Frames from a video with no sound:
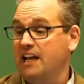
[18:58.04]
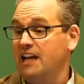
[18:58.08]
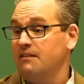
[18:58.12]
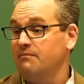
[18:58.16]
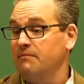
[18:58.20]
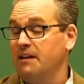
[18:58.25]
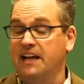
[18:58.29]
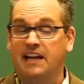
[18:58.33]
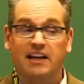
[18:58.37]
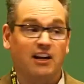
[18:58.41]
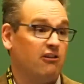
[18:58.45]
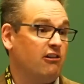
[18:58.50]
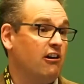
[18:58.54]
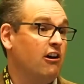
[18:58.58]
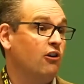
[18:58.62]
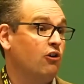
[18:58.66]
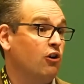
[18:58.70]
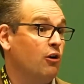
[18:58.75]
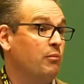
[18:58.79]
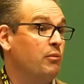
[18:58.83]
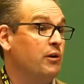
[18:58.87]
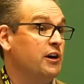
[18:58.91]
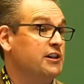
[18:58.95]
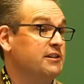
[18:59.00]
and make it a
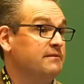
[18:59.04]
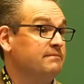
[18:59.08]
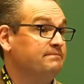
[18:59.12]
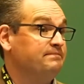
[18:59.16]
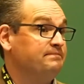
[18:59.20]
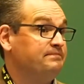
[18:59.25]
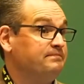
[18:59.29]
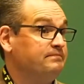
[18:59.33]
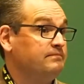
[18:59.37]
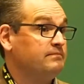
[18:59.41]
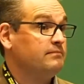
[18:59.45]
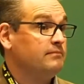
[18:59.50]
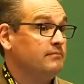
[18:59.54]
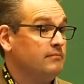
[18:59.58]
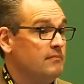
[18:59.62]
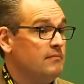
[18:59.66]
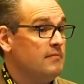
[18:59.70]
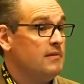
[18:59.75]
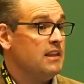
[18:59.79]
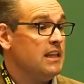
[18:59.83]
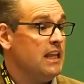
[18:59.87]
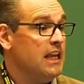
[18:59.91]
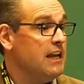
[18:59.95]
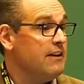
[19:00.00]
corporation
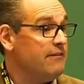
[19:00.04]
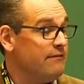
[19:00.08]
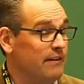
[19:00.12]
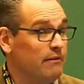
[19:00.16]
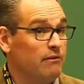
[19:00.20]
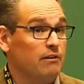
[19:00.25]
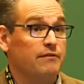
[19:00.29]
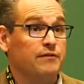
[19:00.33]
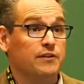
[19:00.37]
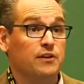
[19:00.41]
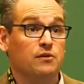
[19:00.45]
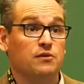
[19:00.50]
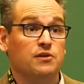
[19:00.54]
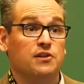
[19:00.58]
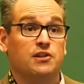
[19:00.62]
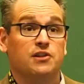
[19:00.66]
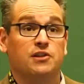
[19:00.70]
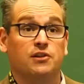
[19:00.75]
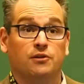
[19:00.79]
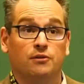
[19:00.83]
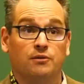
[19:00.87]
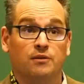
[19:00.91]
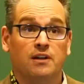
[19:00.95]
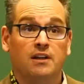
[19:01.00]
if they refuse
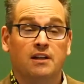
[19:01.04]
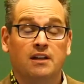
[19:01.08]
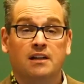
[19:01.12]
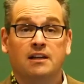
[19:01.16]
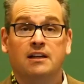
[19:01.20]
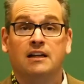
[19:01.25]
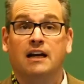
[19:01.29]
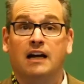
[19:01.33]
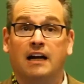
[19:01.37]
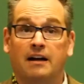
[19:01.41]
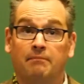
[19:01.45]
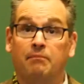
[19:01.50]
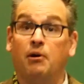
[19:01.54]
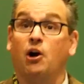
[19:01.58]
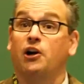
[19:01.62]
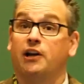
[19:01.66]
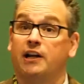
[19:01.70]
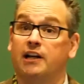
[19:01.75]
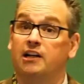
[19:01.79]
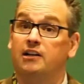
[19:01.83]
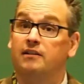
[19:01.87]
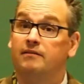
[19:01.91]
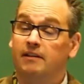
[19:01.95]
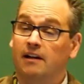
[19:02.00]
to
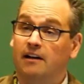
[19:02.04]
bargain